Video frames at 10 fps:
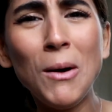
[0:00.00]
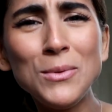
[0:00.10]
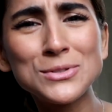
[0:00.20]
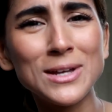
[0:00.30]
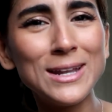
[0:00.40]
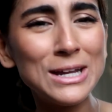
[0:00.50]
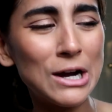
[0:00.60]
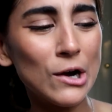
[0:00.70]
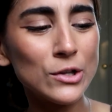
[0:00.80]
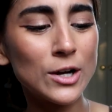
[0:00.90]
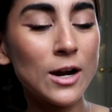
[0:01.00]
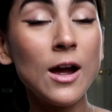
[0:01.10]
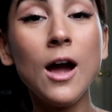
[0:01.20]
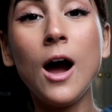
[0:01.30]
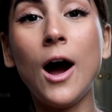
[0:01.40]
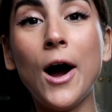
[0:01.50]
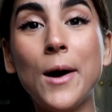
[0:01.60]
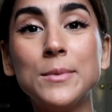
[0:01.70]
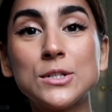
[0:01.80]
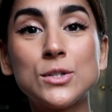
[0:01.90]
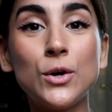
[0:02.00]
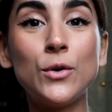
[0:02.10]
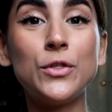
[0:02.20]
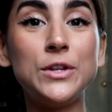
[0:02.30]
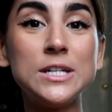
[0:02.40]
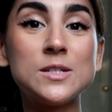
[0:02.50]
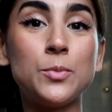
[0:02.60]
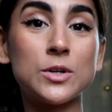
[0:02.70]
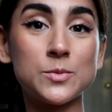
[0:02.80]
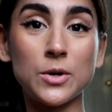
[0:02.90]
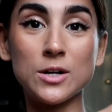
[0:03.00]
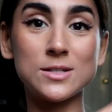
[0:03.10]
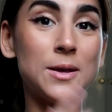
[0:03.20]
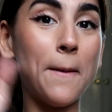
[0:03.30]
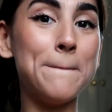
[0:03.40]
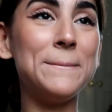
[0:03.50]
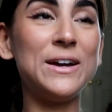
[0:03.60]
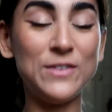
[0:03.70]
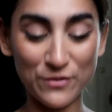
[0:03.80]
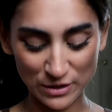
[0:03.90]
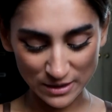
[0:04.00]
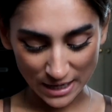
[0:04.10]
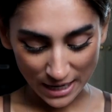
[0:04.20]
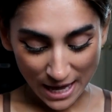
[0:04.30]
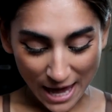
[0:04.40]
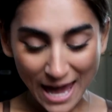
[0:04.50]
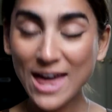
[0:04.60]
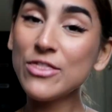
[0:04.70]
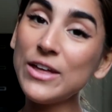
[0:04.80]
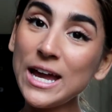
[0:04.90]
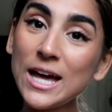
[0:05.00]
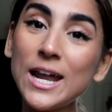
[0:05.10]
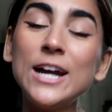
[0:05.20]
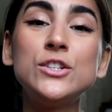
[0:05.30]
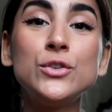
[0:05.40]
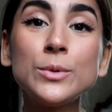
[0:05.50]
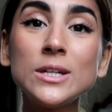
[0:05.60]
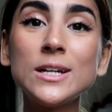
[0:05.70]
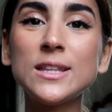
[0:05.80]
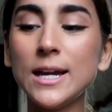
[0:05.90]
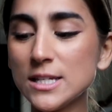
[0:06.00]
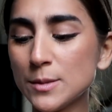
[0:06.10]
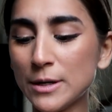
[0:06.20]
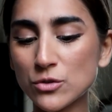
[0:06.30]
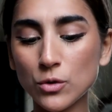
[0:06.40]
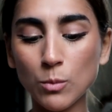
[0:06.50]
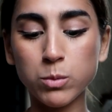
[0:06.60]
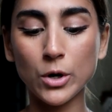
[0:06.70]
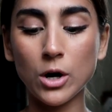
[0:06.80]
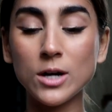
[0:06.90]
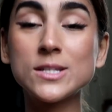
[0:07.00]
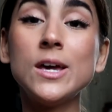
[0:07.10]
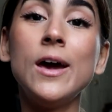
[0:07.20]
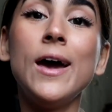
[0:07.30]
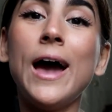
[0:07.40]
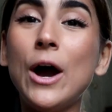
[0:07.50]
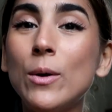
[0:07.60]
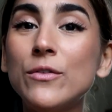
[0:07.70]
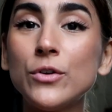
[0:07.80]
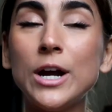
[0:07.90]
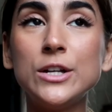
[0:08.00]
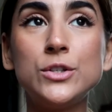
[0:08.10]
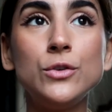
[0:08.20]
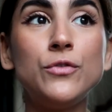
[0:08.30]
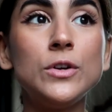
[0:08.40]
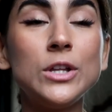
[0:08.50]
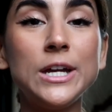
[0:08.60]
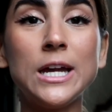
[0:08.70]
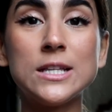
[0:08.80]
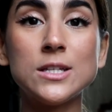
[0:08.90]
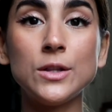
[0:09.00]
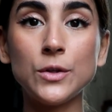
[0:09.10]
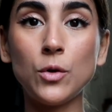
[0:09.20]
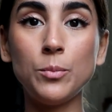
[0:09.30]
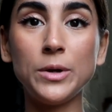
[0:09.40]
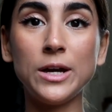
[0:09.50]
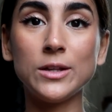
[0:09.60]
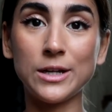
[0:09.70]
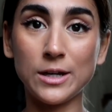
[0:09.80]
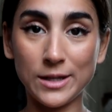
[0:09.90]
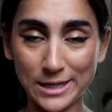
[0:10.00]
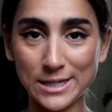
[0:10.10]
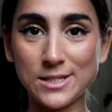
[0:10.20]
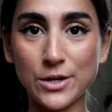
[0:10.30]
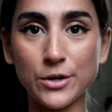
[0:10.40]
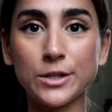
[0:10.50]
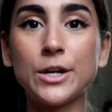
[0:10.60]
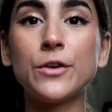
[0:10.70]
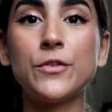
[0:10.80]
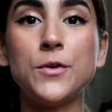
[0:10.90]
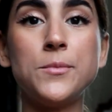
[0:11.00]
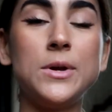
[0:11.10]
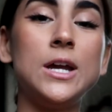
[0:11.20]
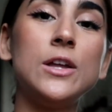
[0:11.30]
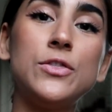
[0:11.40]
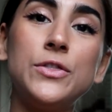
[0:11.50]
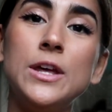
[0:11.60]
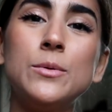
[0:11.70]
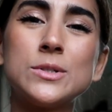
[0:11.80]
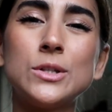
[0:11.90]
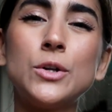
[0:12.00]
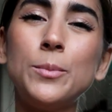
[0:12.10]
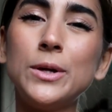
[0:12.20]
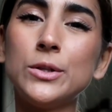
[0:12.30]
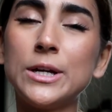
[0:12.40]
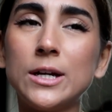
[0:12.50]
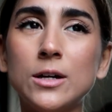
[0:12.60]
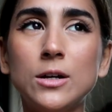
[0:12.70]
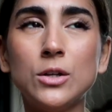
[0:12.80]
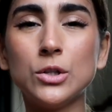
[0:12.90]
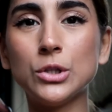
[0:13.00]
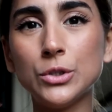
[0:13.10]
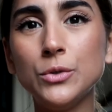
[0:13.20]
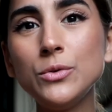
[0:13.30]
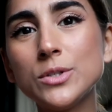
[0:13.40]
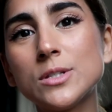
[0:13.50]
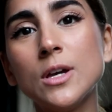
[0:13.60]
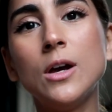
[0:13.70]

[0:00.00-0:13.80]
almost any color. Um, so these sports bras, my favorite thing. And then I do really like the asymmetrical bras. However, I do feel like it's a little bit, like, like I said earlier, for me, it was a little bit like loose